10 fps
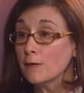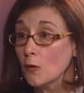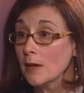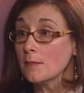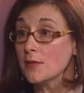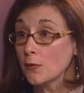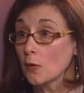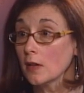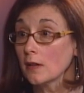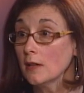forms
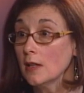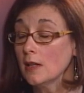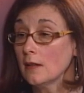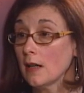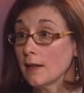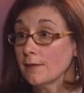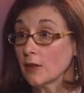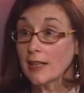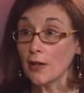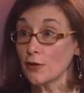for uh,
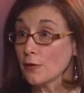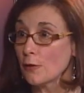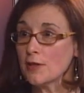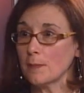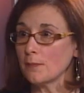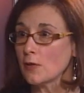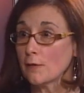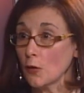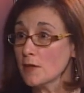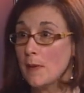filling out your divorce
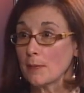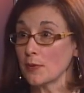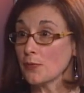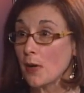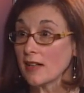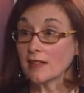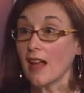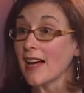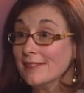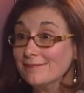divorce papers right
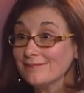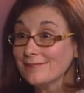online.